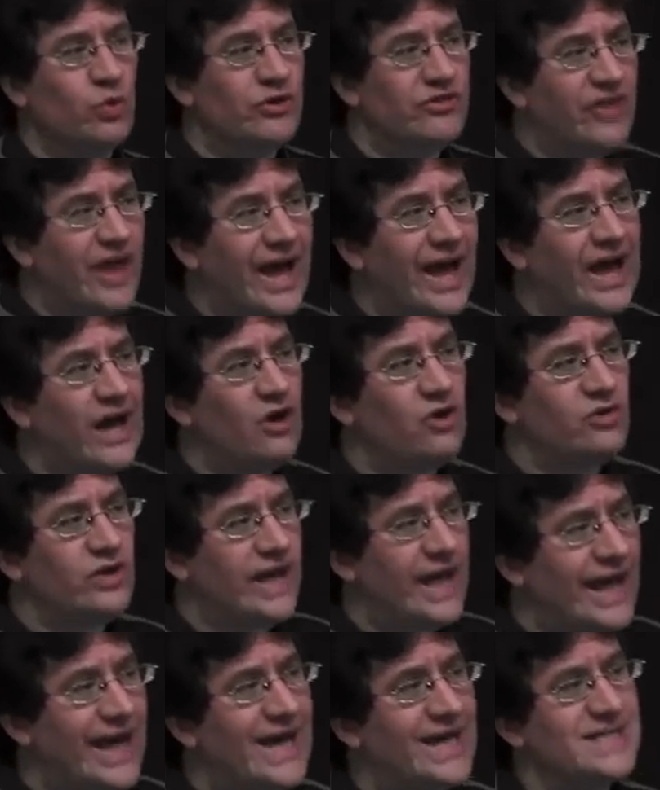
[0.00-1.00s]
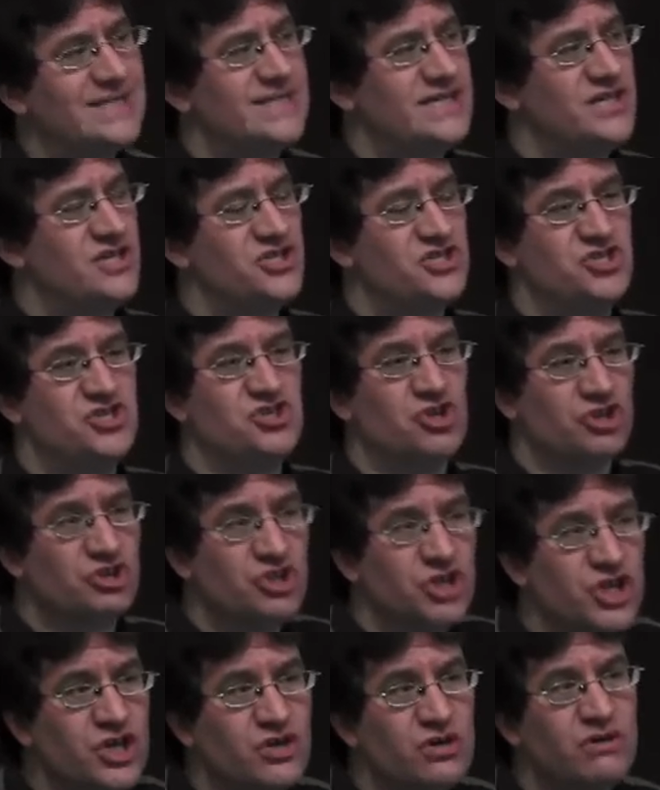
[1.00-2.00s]
without access to the
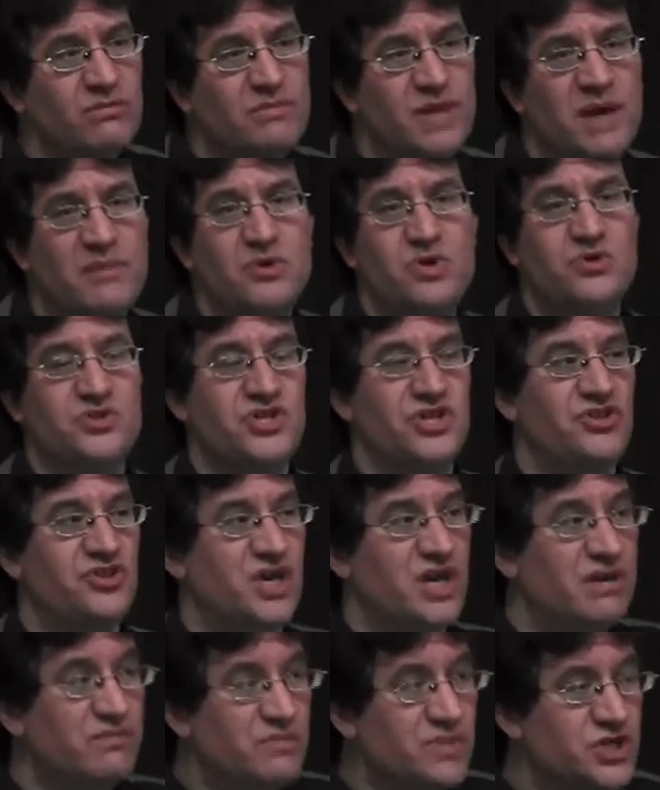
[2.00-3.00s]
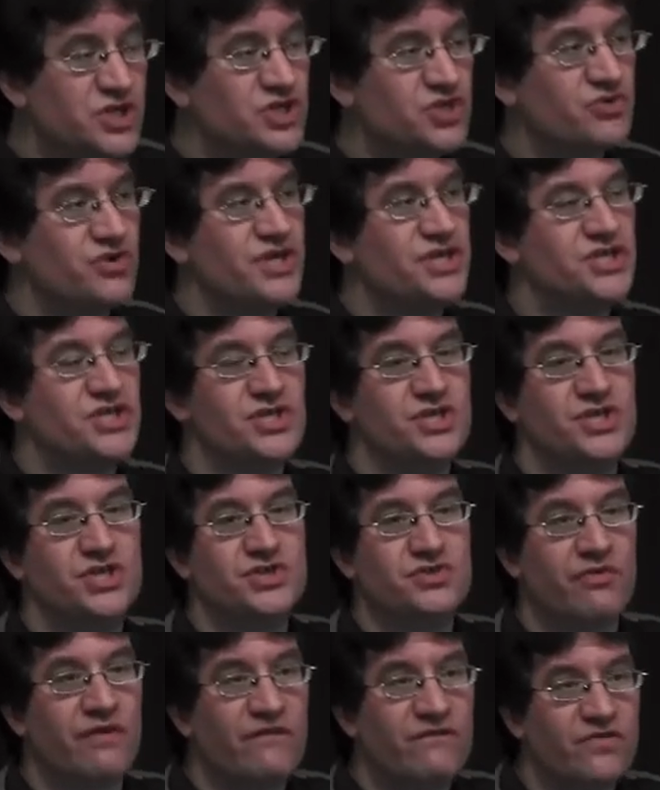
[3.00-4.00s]
legal memos that the administration
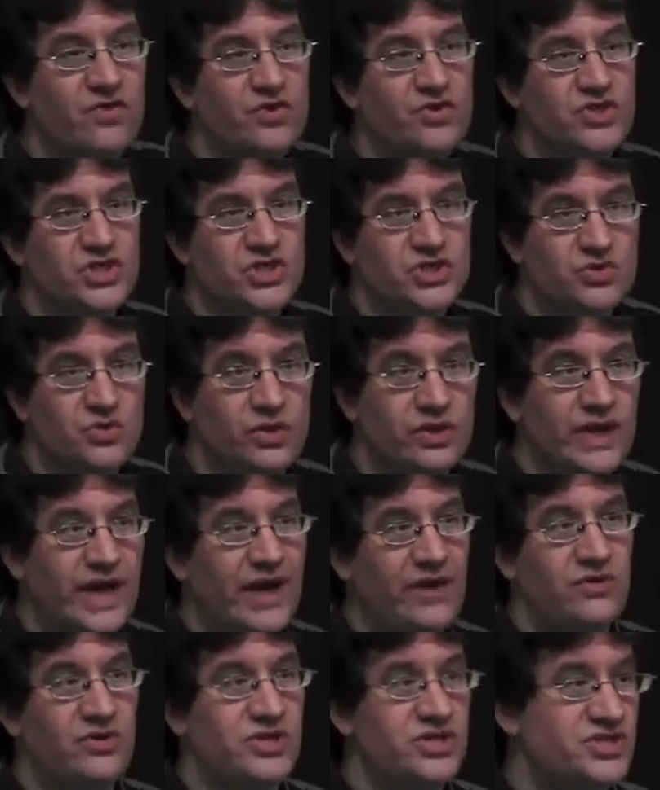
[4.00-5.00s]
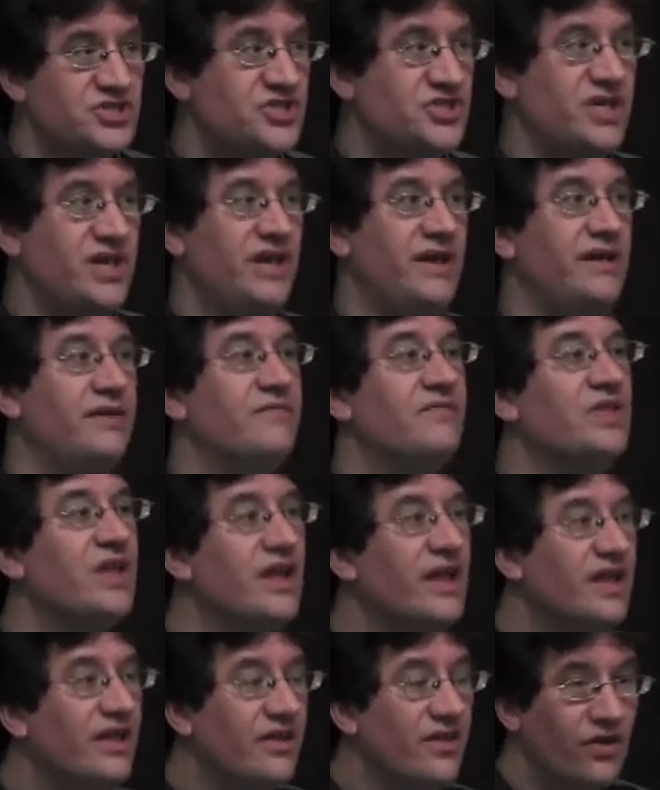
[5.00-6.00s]
is refusing to allow you to see.
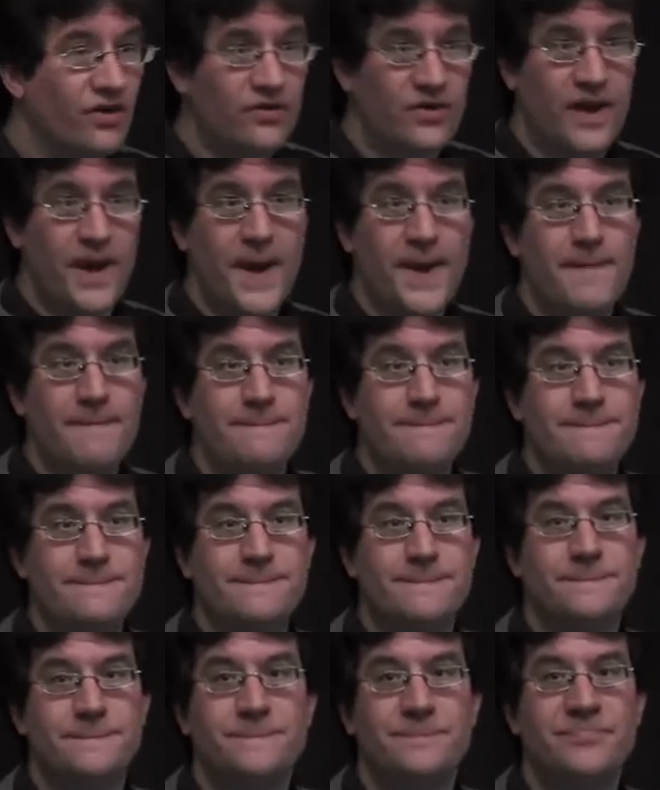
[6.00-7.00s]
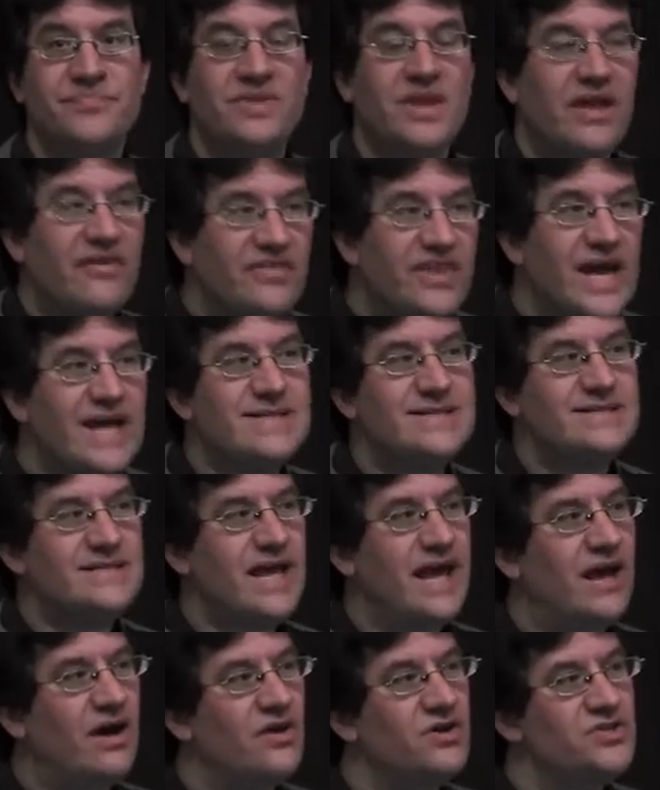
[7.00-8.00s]
Okay? That's
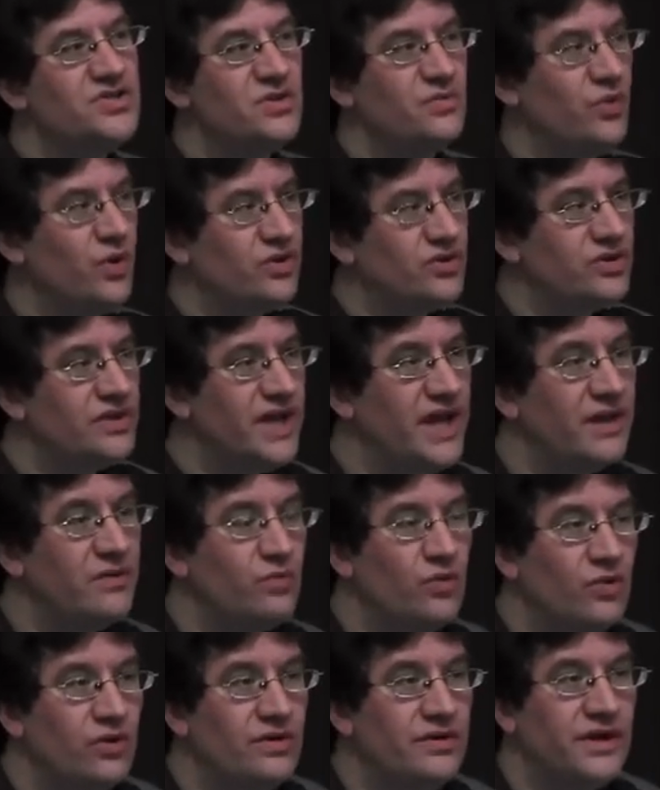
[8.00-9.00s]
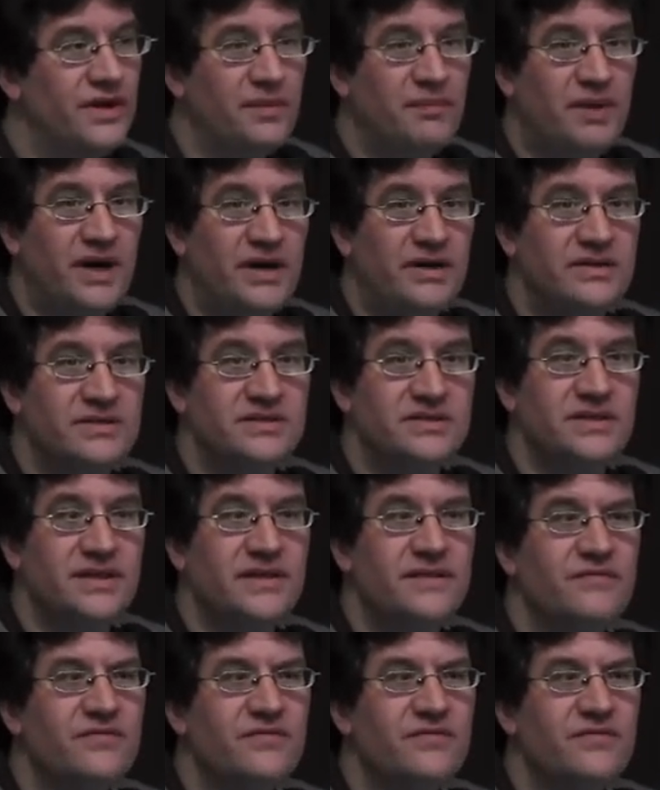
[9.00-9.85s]
the Alice in Wonderland world of the policy.